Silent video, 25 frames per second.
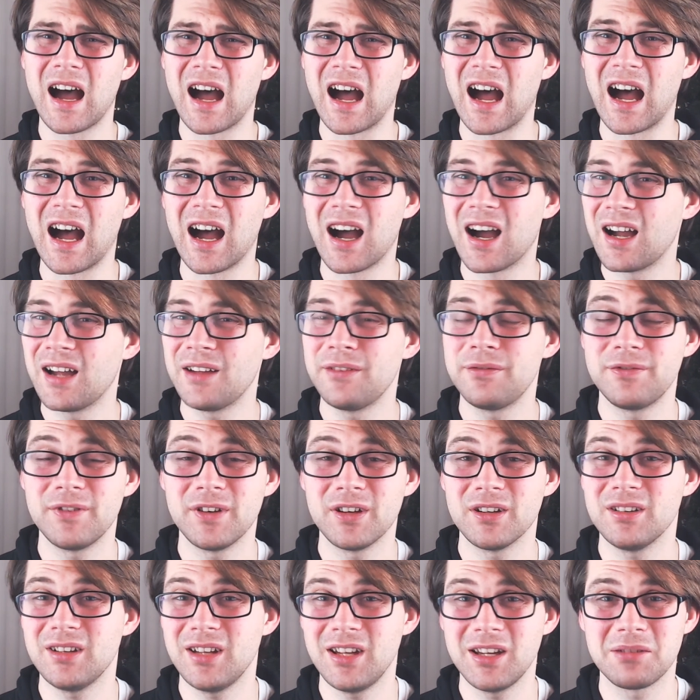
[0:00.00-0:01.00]
I
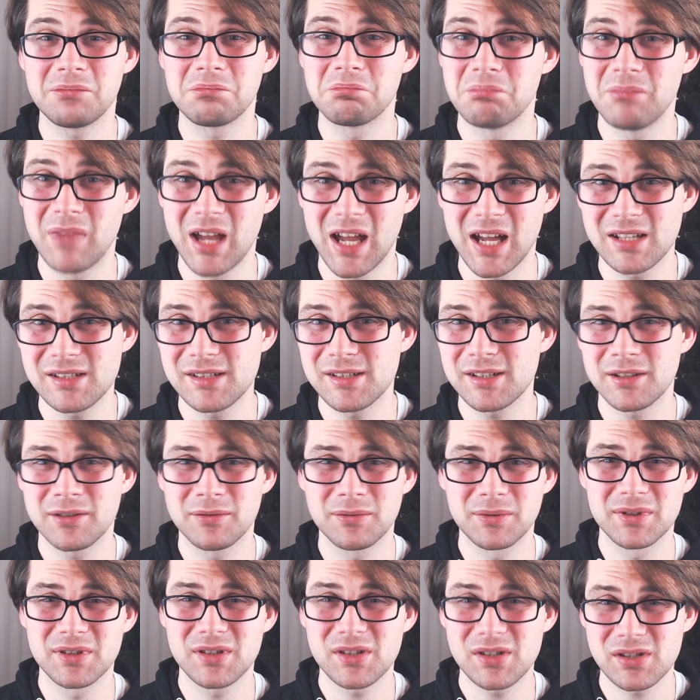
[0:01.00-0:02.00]
felt like magic
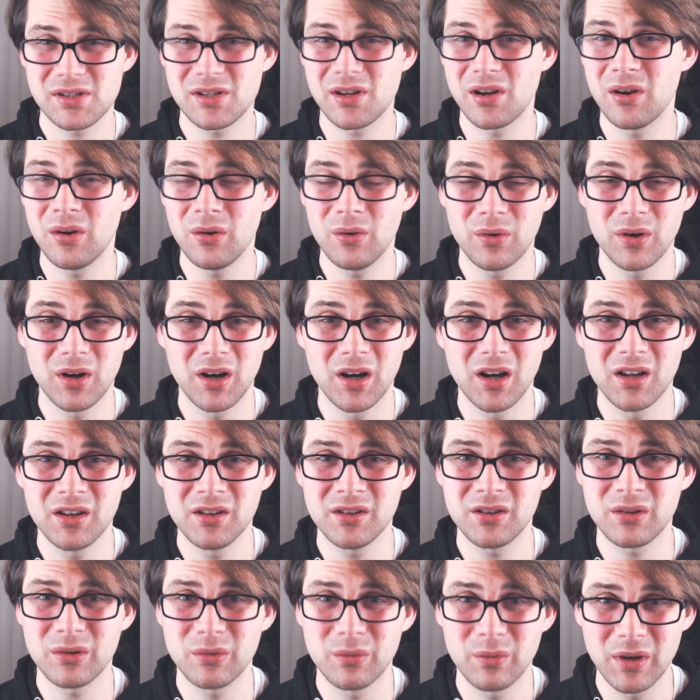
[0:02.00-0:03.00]
was so
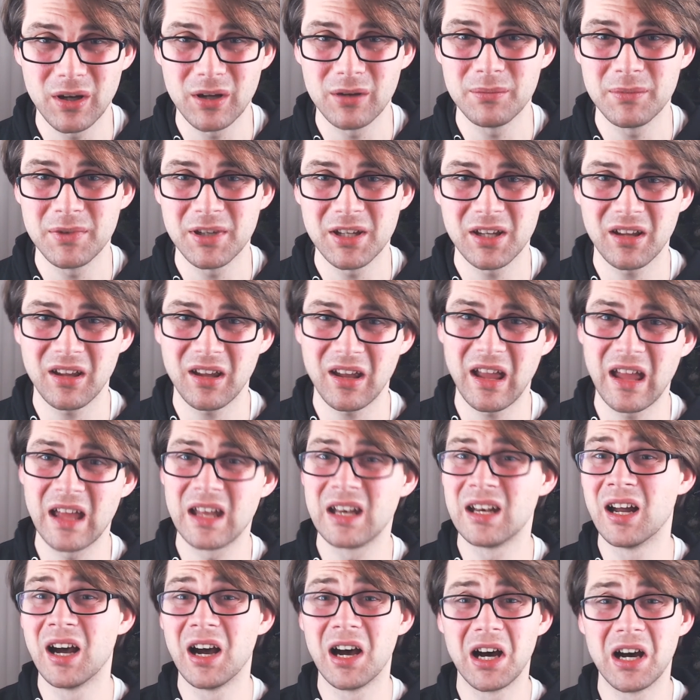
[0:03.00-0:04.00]
underwhelming and
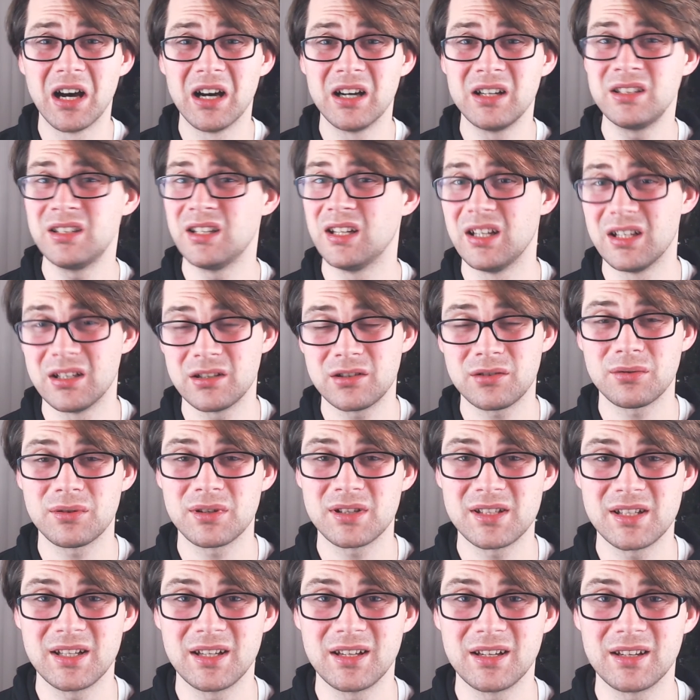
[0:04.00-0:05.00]

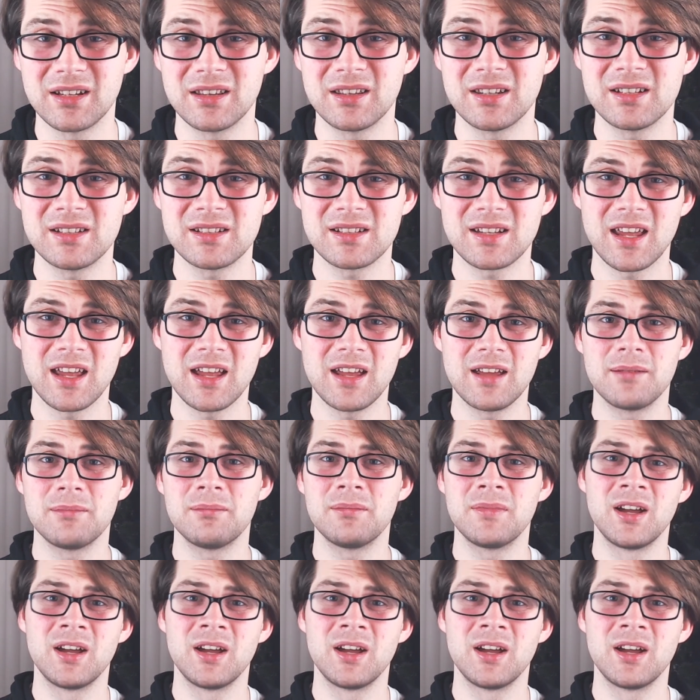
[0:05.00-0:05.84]
uninteresting in this game.